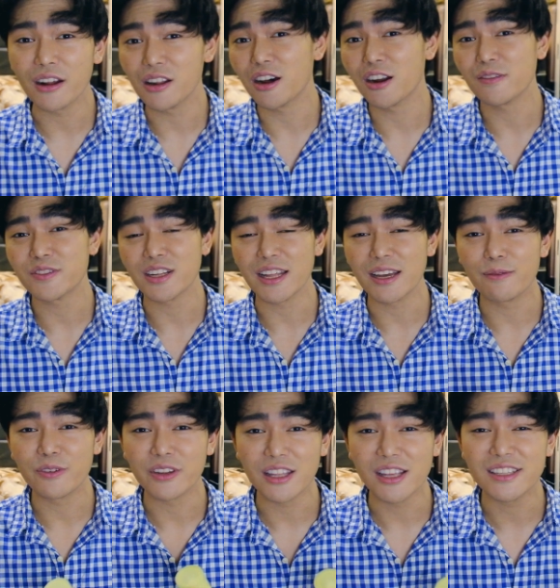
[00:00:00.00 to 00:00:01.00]
A lot of
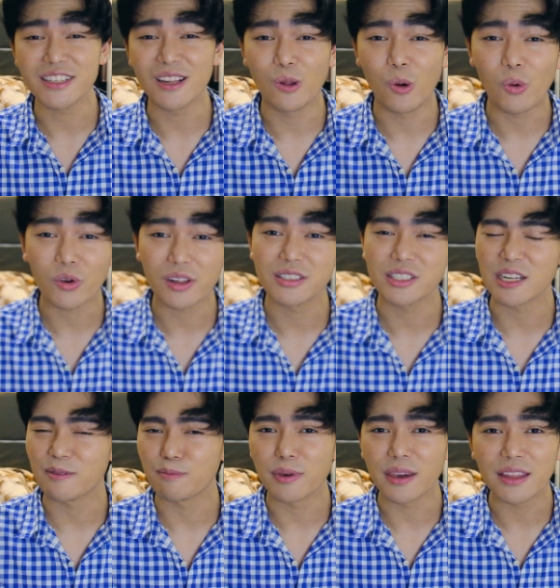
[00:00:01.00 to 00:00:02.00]
celebrities and locals
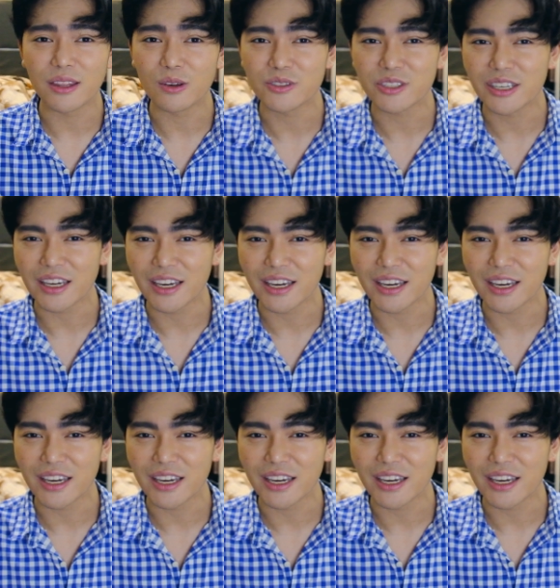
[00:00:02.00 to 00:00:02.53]
have been using